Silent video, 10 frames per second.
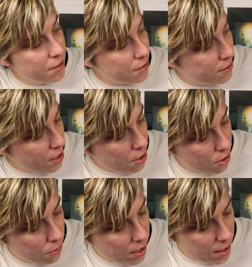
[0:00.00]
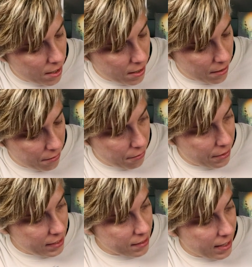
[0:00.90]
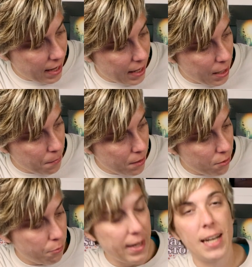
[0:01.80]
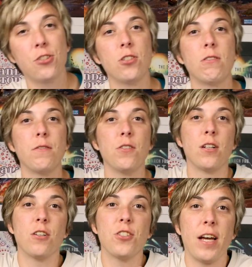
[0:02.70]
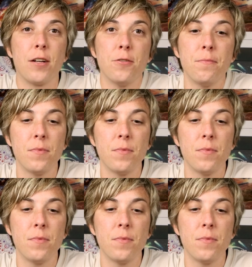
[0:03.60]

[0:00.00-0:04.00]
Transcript: So this game we actually reviewed on our channel.